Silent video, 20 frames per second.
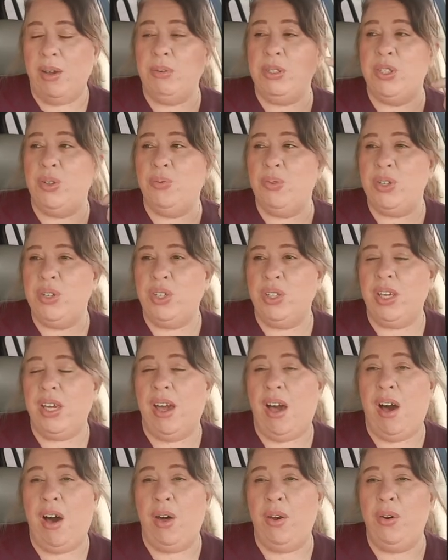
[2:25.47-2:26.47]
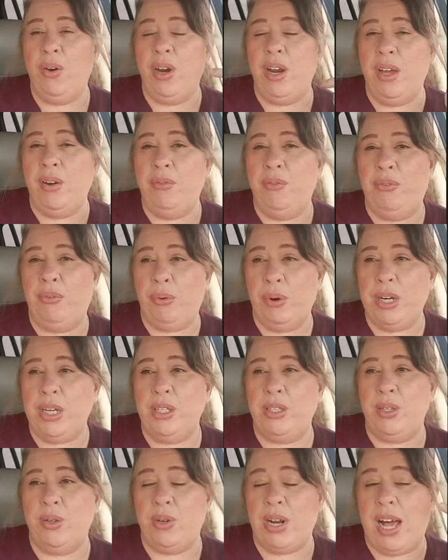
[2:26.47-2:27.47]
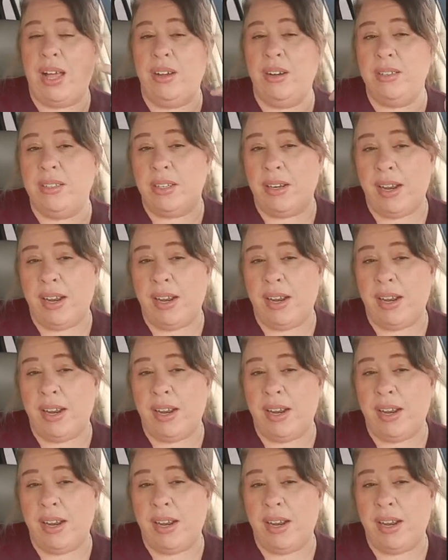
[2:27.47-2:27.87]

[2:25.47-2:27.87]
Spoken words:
It was originally $142